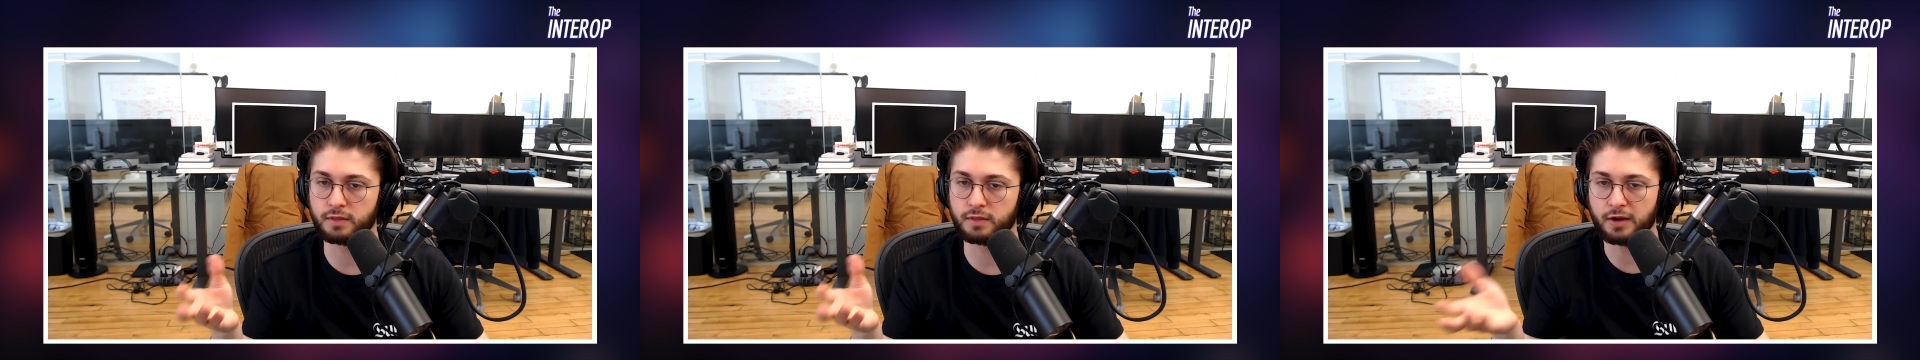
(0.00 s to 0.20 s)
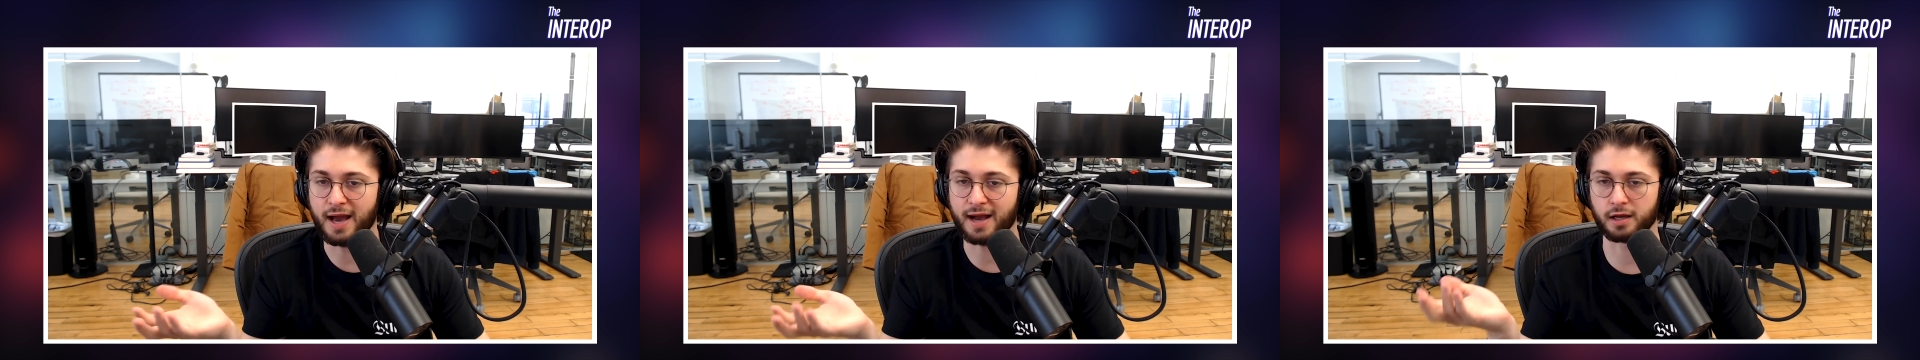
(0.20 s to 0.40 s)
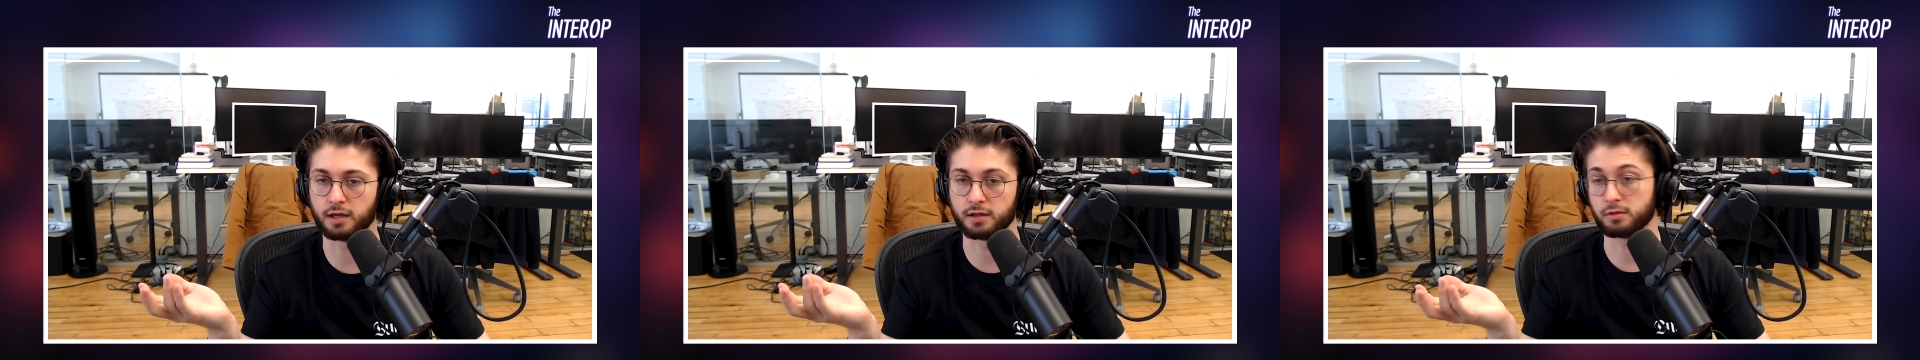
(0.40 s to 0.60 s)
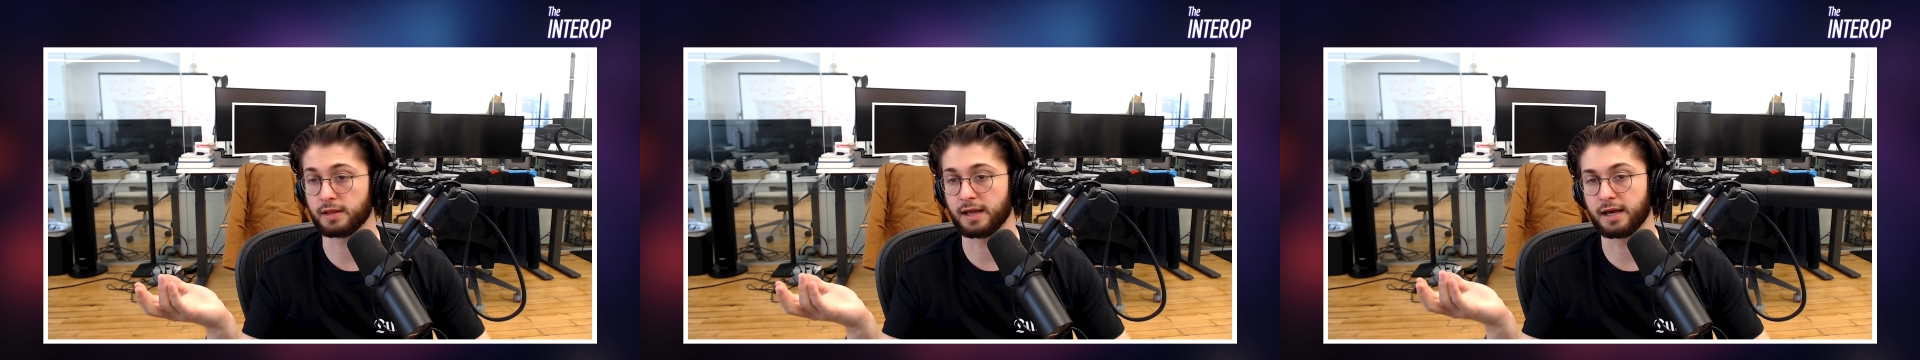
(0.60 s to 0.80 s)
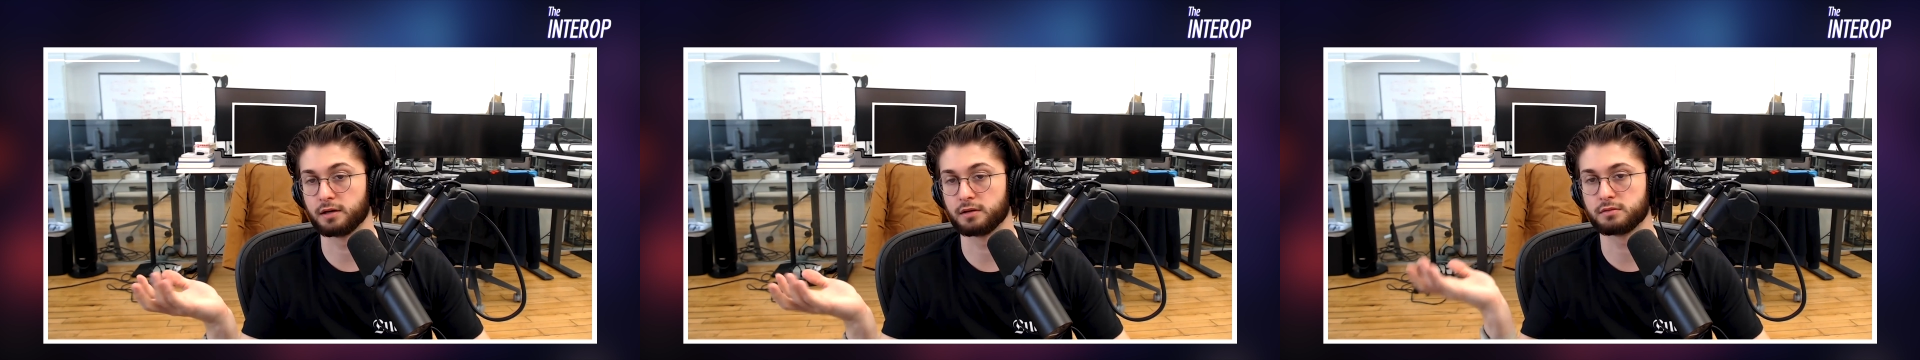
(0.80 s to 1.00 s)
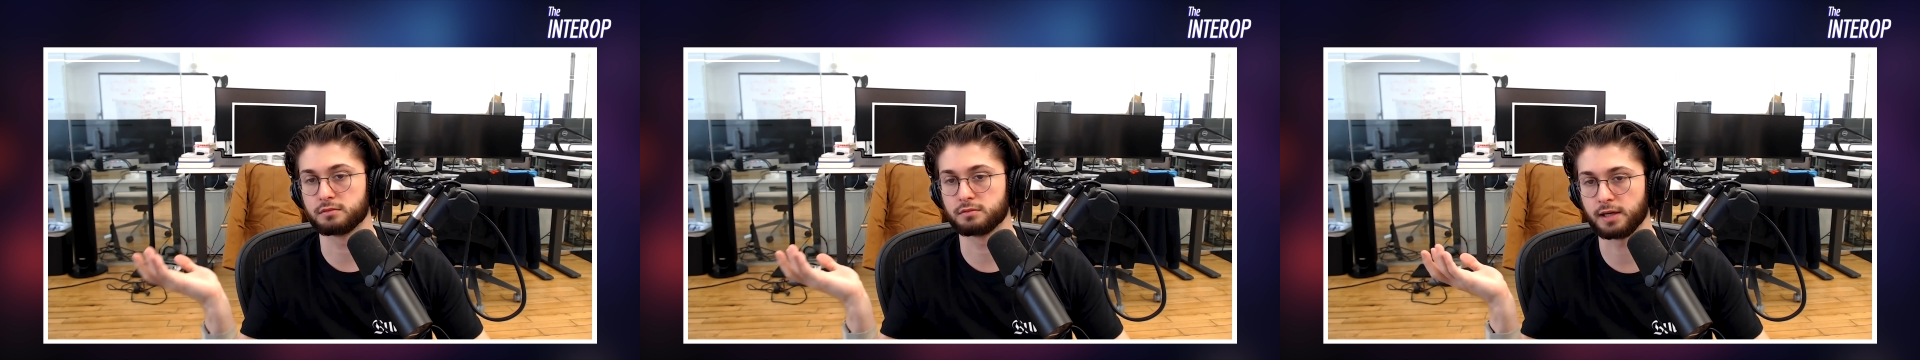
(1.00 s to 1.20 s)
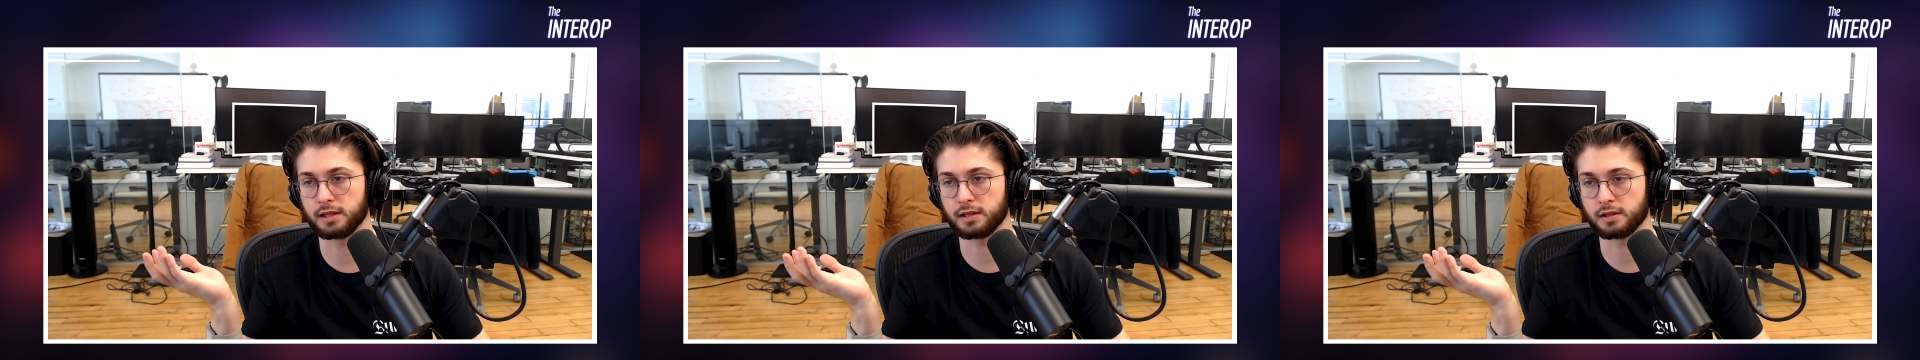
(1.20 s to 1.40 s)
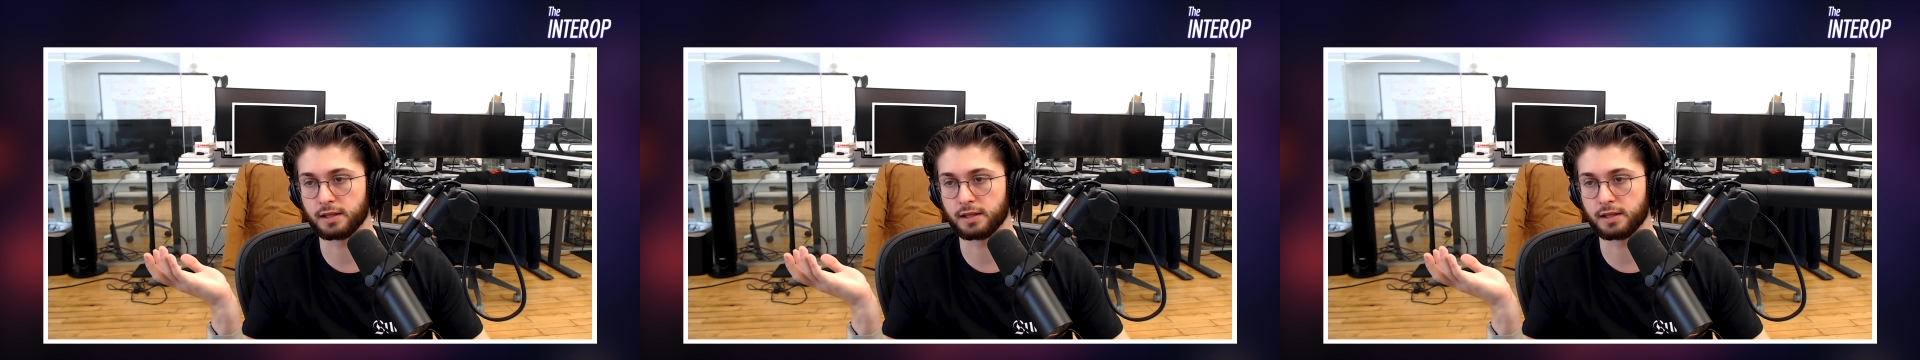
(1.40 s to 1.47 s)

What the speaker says: they're not going to do that, right?